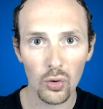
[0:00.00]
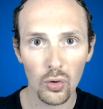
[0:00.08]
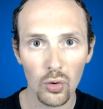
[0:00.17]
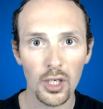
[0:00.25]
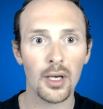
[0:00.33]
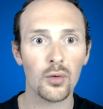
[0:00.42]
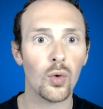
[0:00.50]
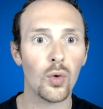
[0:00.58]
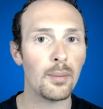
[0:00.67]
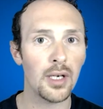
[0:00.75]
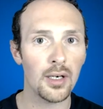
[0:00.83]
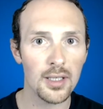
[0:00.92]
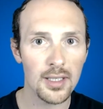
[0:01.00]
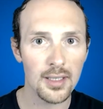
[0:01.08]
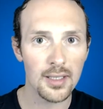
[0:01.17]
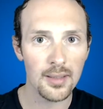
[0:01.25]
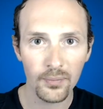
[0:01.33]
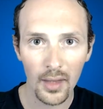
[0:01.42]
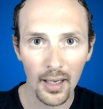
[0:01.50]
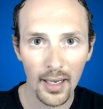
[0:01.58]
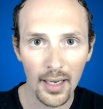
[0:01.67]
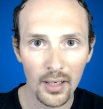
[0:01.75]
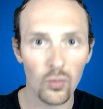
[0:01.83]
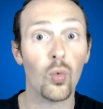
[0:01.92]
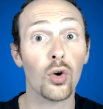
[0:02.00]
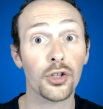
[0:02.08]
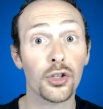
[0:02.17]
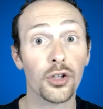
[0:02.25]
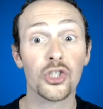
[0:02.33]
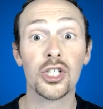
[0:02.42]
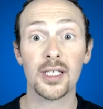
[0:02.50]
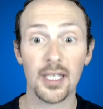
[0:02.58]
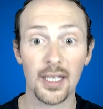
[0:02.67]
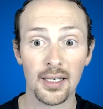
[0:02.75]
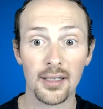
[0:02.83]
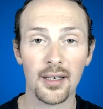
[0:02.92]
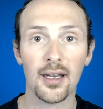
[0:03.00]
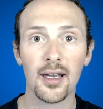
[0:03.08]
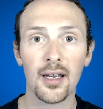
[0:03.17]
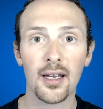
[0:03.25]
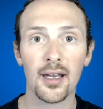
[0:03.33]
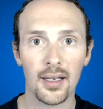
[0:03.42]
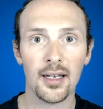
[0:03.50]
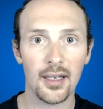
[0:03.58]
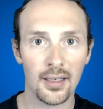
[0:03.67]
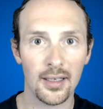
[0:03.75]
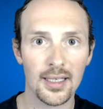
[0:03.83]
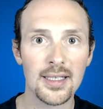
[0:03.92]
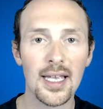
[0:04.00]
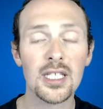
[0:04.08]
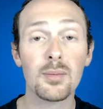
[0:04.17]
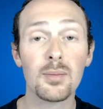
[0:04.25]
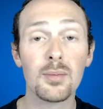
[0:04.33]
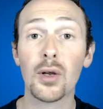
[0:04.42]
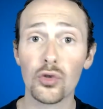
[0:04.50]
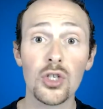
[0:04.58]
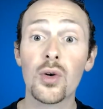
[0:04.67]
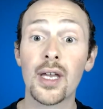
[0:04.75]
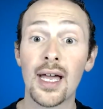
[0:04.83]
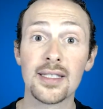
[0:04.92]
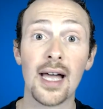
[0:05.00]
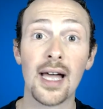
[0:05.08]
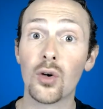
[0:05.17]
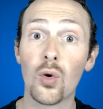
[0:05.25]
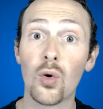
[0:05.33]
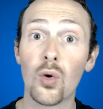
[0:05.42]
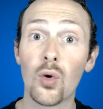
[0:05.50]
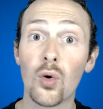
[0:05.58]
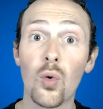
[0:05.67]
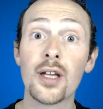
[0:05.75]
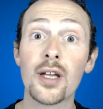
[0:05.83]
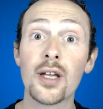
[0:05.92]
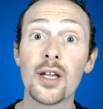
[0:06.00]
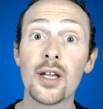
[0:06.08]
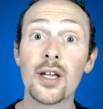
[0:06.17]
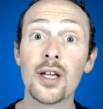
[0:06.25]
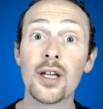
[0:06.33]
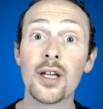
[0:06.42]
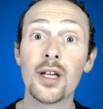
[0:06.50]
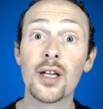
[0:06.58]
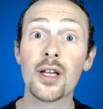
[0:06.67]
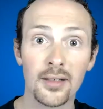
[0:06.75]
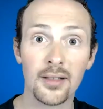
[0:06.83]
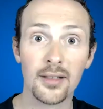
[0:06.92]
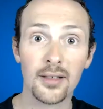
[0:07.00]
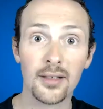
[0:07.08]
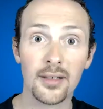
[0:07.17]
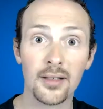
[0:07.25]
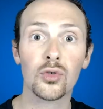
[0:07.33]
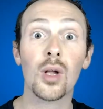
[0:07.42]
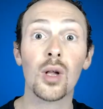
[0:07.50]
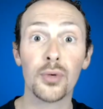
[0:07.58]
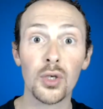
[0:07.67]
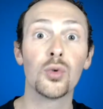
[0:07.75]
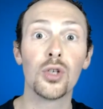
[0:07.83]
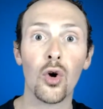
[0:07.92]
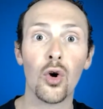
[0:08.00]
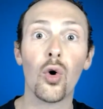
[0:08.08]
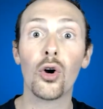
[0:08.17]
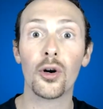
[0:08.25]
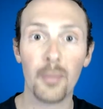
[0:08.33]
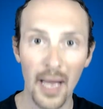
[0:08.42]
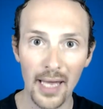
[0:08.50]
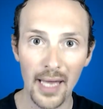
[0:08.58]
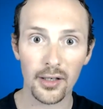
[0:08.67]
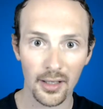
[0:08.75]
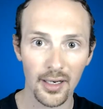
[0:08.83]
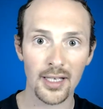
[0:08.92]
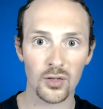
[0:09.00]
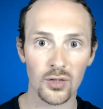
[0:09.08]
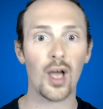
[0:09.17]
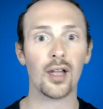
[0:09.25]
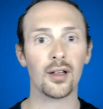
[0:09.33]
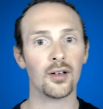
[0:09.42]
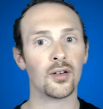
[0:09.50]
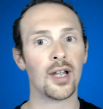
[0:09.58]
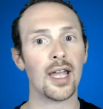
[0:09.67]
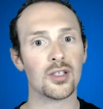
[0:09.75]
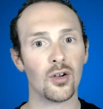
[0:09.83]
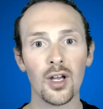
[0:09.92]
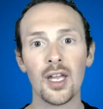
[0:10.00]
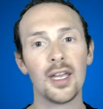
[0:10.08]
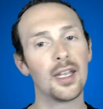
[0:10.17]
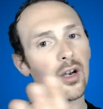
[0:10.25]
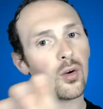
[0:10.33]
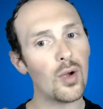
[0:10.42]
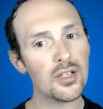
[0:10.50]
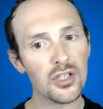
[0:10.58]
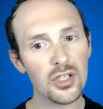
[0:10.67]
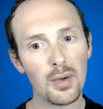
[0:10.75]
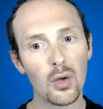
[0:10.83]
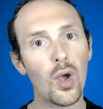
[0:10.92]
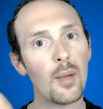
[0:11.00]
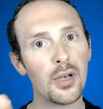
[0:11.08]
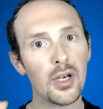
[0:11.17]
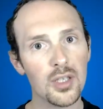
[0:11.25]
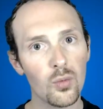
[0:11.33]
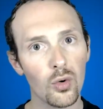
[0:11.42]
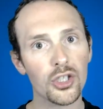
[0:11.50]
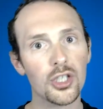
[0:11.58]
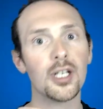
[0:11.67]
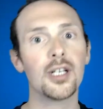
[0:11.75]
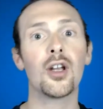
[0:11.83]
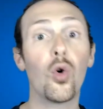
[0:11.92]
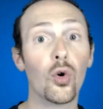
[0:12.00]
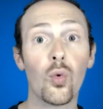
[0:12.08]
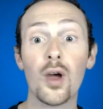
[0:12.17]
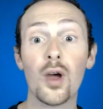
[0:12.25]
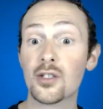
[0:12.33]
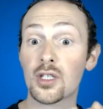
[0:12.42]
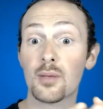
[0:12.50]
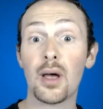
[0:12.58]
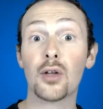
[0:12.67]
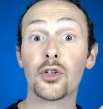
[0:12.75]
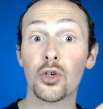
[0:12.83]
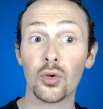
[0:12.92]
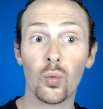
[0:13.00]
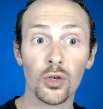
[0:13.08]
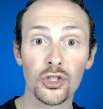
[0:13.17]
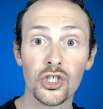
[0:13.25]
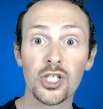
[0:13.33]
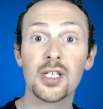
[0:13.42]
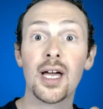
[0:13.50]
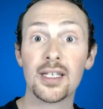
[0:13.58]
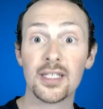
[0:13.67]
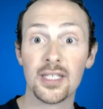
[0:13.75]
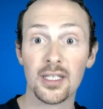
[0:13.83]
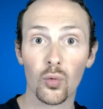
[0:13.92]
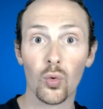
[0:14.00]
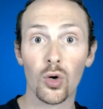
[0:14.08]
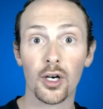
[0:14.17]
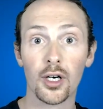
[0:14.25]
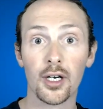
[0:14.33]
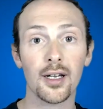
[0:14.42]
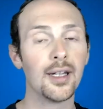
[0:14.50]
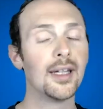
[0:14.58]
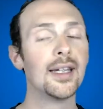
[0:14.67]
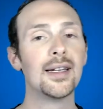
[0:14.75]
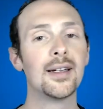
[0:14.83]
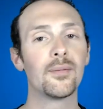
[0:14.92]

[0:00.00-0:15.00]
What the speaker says: to be talking about webinars and what she did in that sense, but also you can ask other questions to Riikka to help you know her better as well. Okay, so your questions about webinars and what she did, or questions about her, what she does and their work.